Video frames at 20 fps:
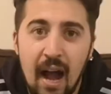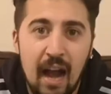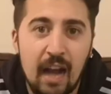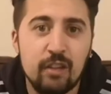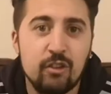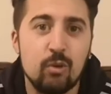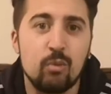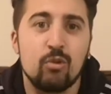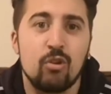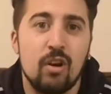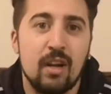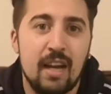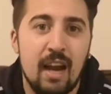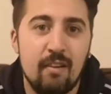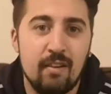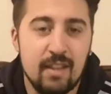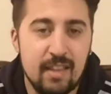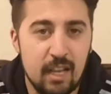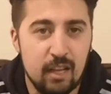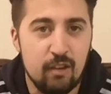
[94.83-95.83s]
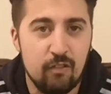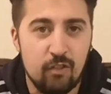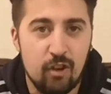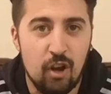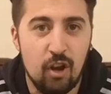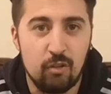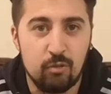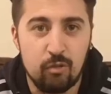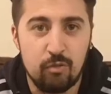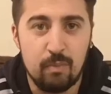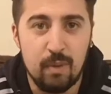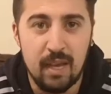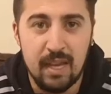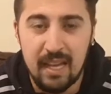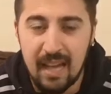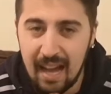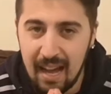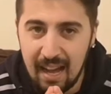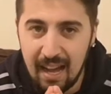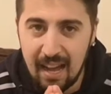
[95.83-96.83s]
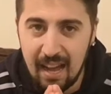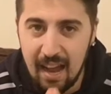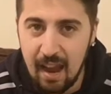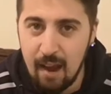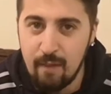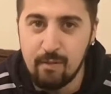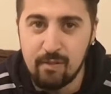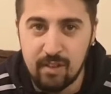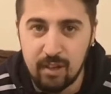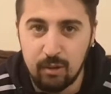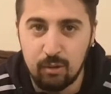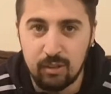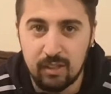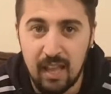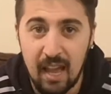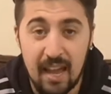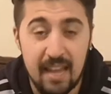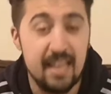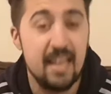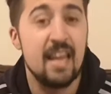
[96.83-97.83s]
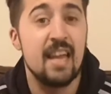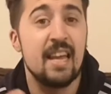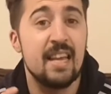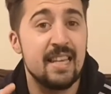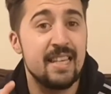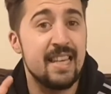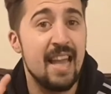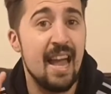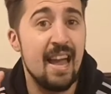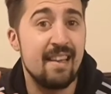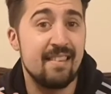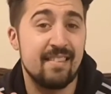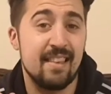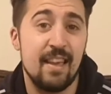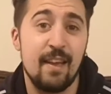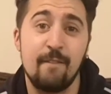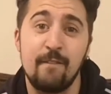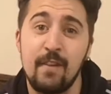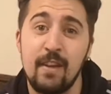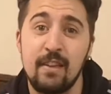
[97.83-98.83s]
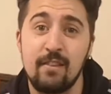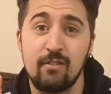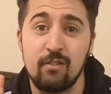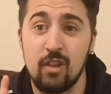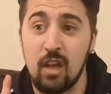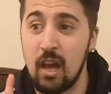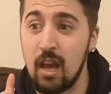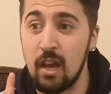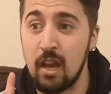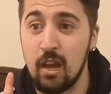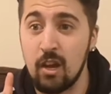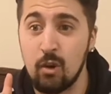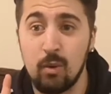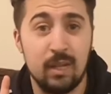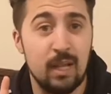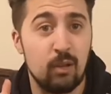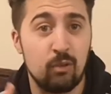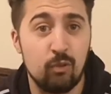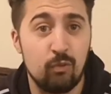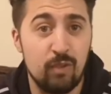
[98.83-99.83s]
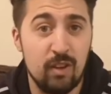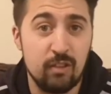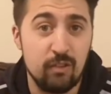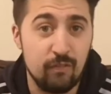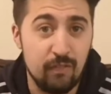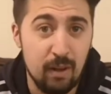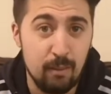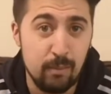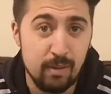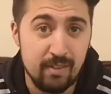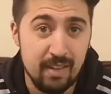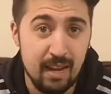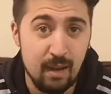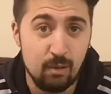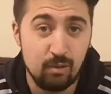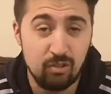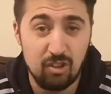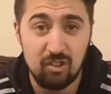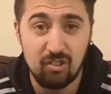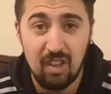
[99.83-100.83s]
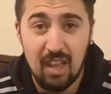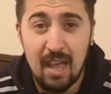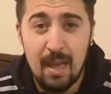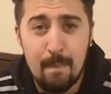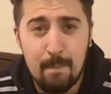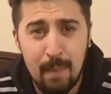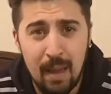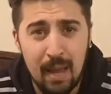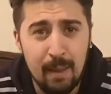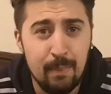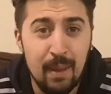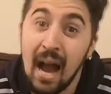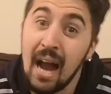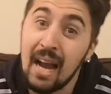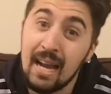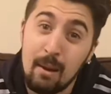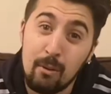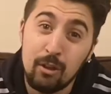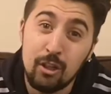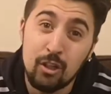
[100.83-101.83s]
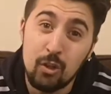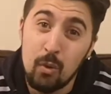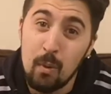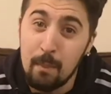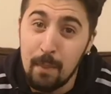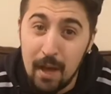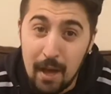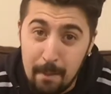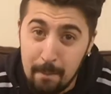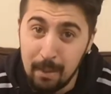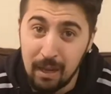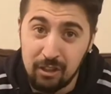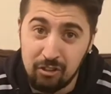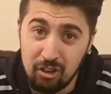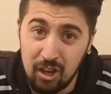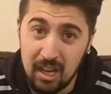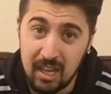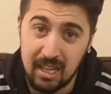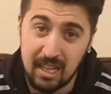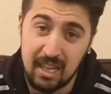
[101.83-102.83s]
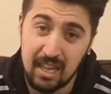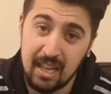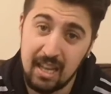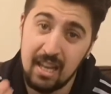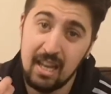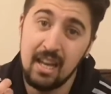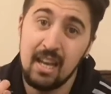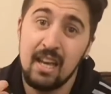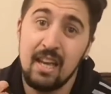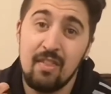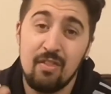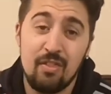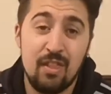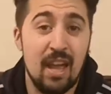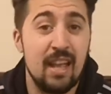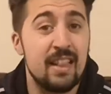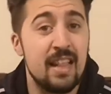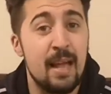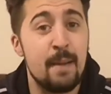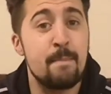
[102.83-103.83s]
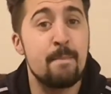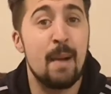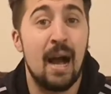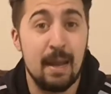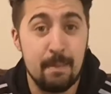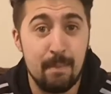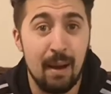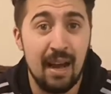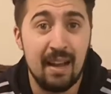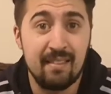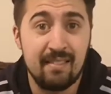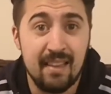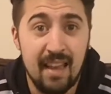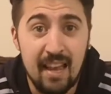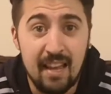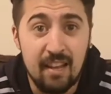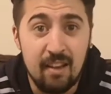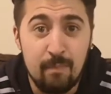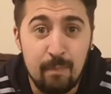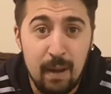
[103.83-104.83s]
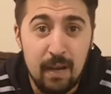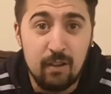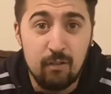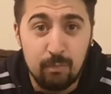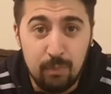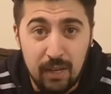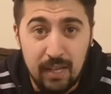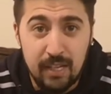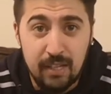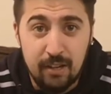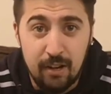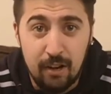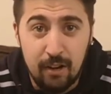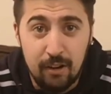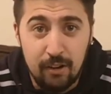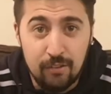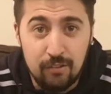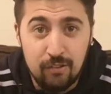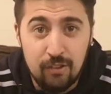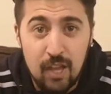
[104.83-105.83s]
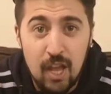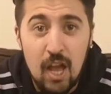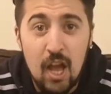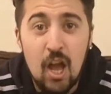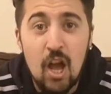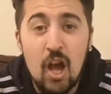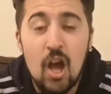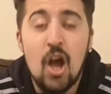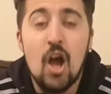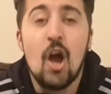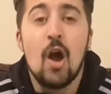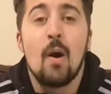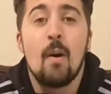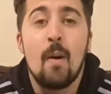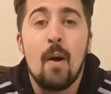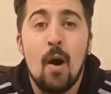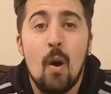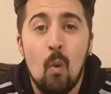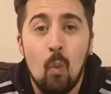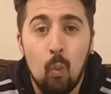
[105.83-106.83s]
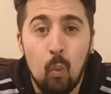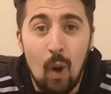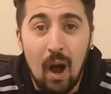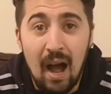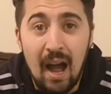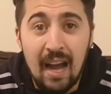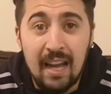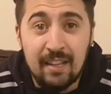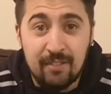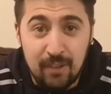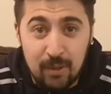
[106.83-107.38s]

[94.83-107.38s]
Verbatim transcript: I do not carry a deck of cards with me every single day. Yes, if it's uh, going out to friends and family's houses, maybe I am going to do a bit of magic, then I might take a pack of playing cards. What I